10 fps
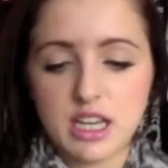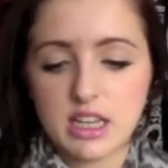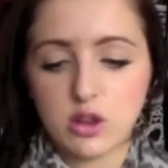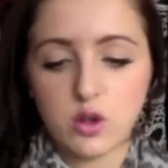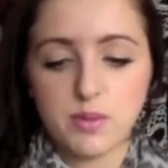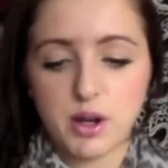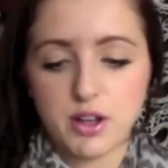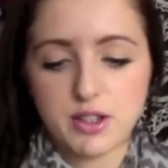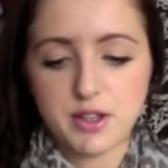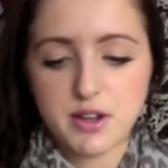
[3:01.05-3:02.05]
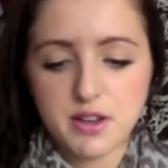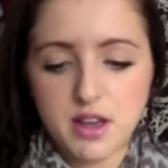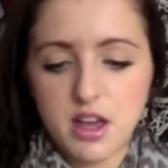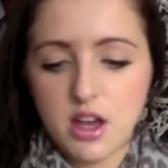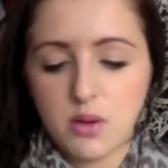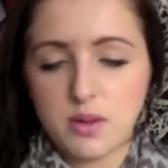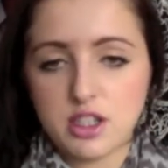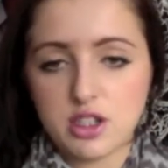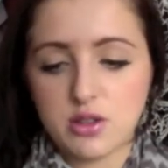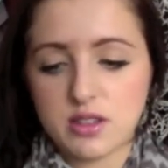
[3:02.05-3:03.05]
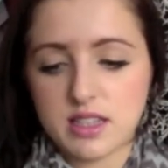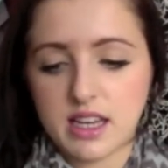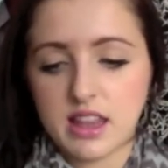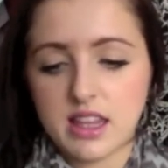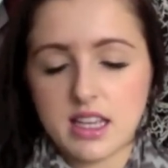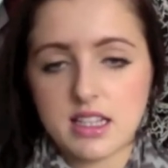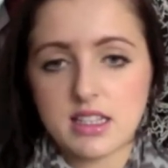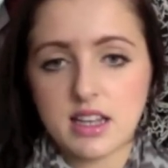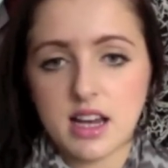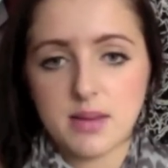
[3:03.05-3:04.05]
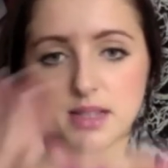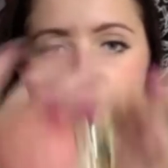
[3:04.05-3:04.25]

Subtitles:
in Luminoso, which looks like this. It's